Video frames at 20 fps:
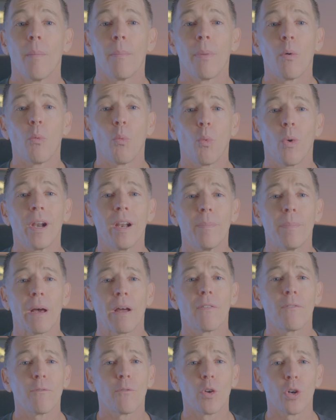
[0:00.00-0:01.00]
But what
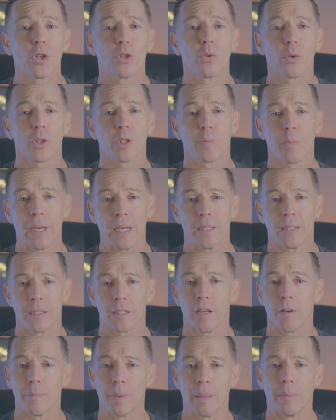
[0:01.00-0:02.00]
about virtual
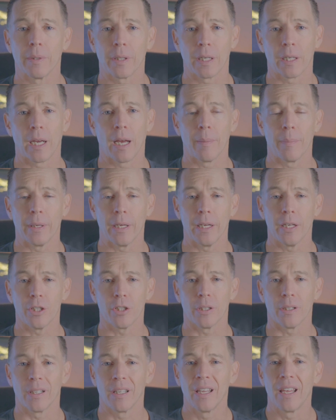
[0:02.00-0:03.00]
spaces of public
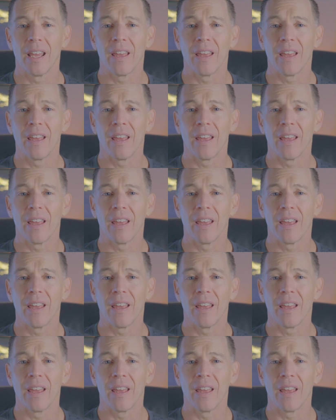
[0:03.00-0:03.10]
accommodation?